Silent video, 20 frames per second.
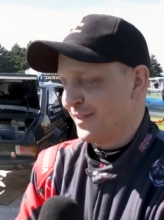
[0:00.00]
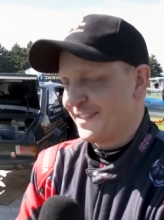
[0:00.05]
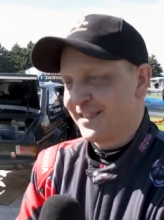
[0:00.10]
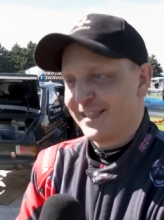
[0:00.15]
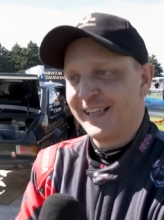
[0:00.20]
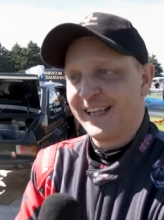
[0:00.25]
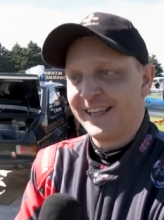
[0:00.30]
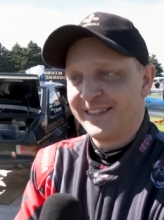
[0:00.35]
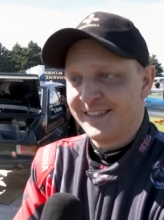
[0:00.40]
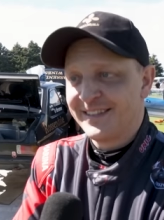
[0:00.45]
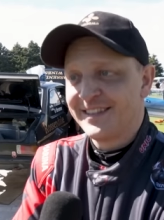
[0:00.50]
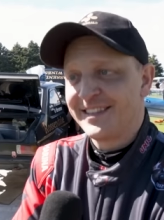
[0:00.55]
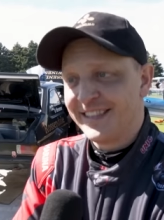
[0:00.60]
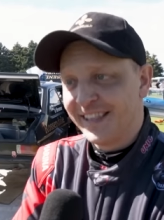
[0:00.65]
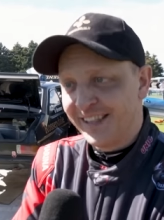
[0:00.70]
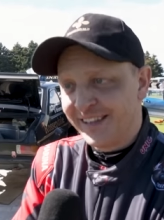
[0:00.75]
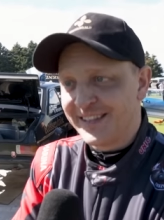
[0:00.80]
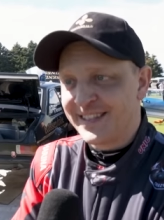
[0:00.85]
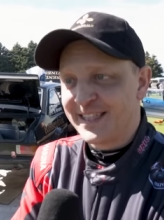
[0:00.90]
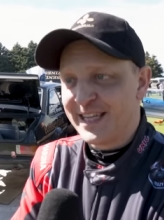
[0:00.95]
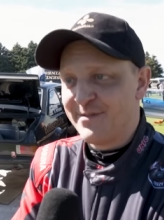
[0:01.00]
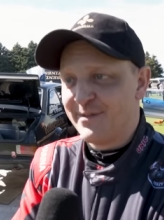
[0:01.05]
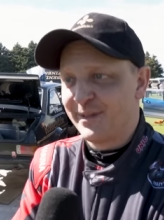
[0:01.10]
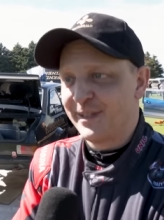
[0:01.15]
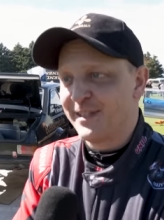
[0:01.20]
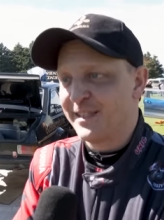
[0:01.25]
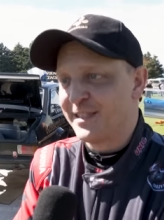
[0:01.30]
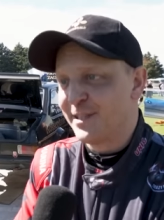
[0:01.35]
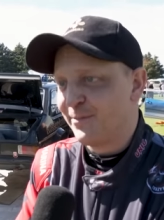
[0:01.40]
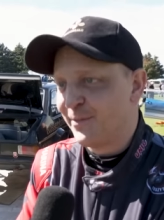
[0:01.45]
is still uh, still the same
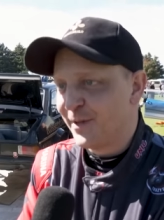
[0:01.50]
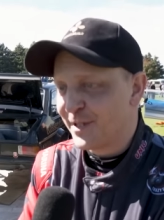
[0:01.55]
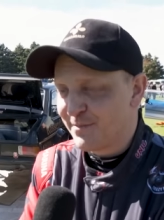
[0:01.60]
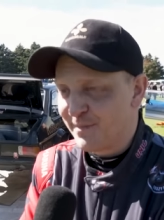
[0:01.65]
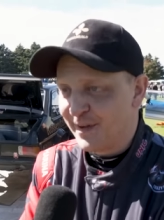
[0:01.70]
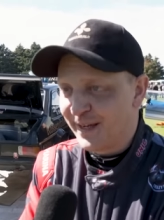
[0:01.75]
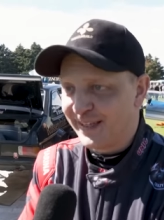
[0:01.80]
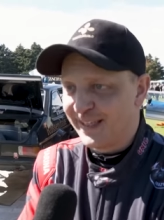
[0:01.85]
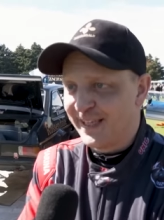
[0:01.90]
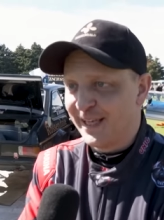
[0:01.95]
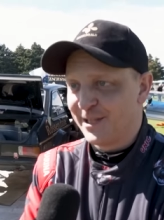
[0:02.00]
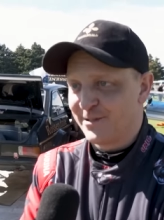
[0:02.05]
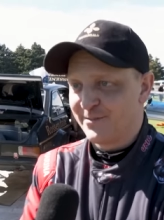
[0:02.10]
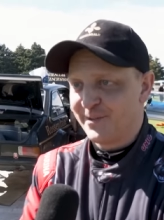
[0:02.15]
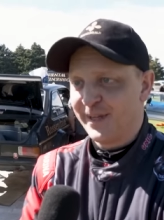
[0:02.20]
as it was back then as